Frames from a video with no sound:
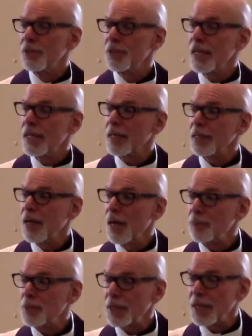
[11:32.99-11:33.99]
taken
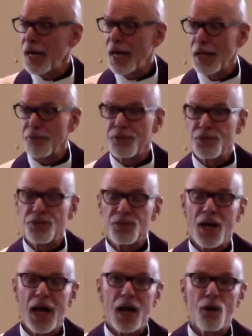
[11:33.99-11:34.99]
up to Caiaphas'
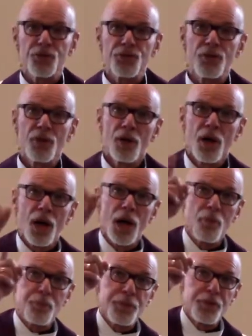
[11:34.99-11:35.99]
house,
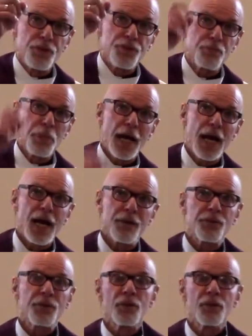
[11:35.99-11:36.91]
up this path,